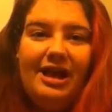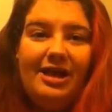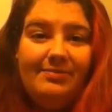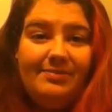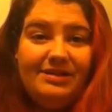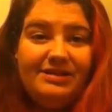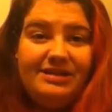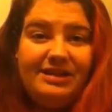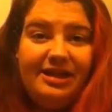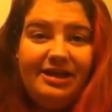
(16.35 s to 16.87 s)
a
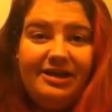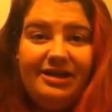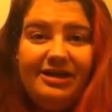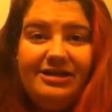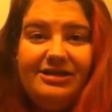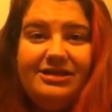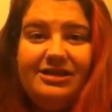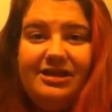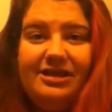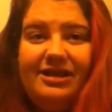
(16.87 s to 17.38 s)

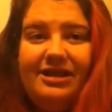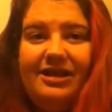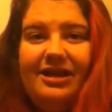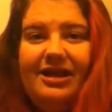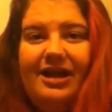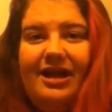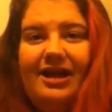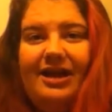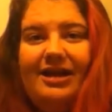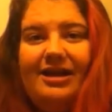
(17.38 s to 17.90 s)
miscarriage,
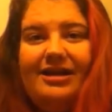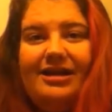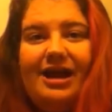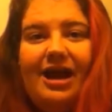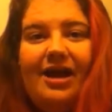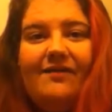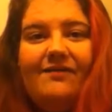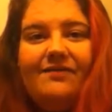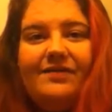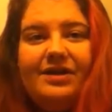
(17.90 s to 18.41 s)
and
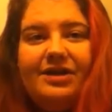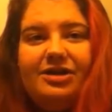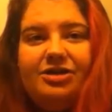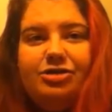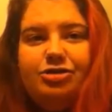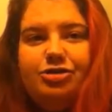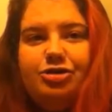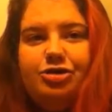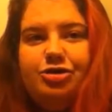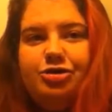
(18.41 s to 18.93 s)

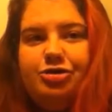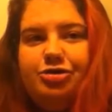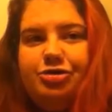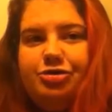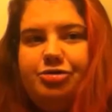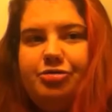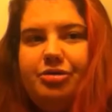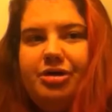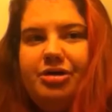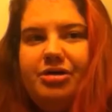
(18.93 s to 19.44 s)
having
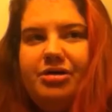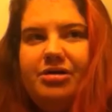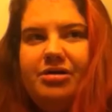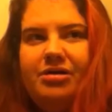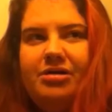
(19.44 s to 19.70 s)
to